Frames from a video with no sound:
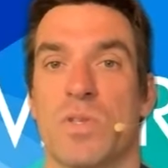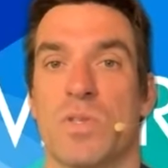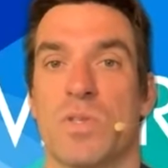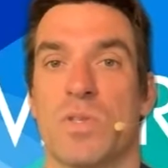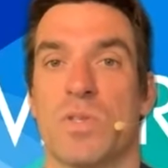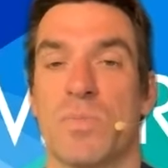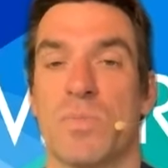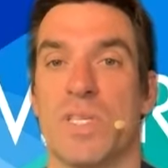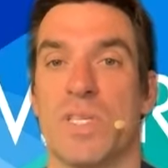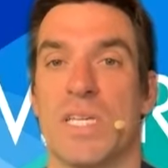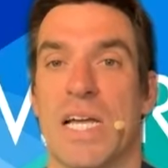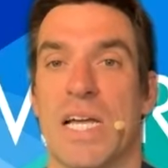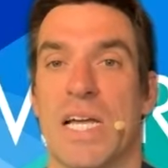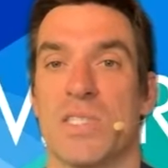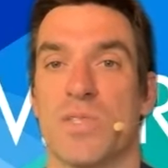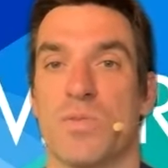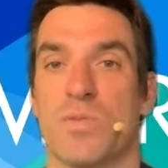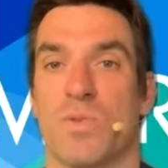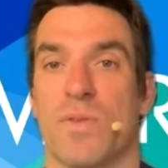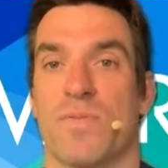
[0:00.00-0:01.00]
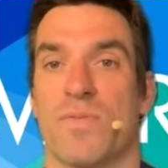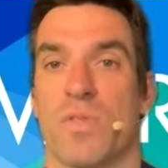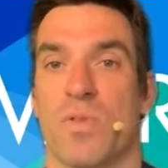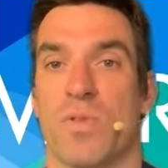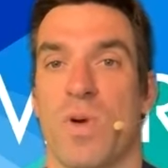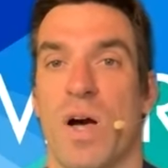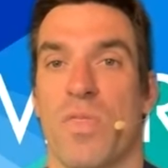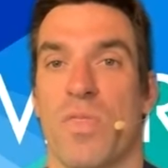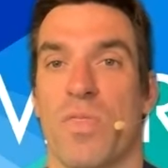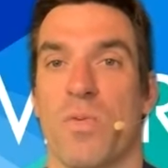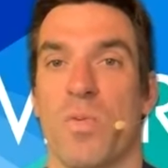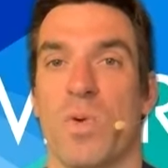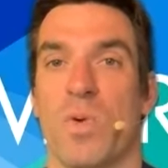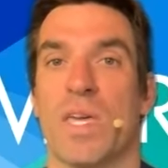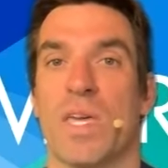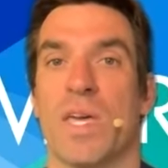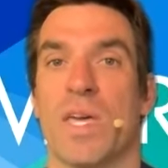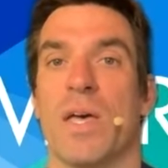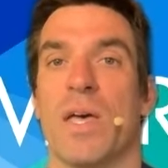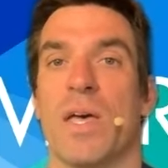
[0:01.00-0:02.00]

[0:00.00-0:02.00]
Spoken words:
complete on Zwift throughout the week.